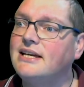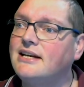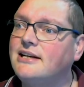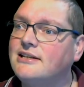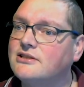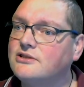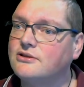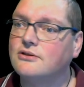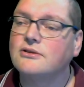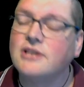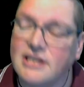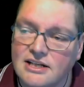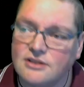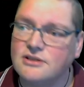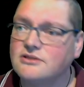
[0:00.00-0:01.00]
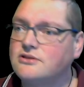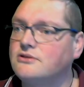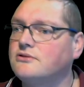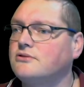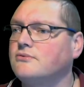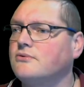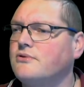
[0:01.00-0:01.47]
install. Git
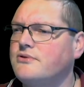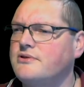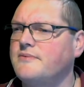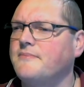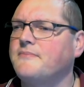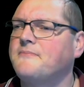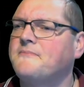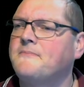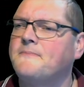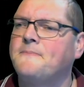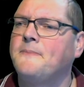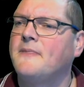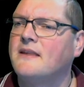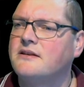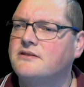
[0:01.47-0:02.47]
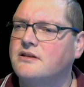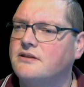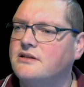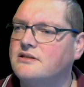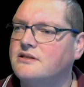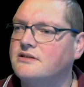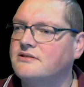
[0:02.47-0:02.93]
installs are awesome. So
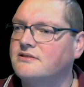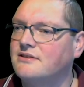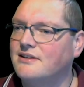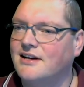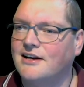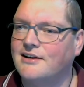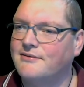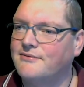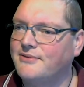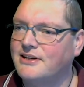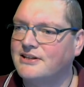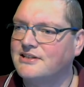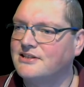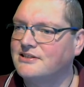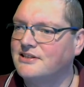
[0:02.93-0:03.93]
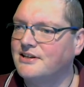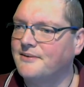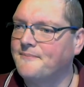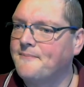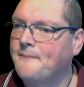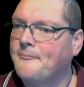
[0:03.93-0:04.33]
this is fantastic here.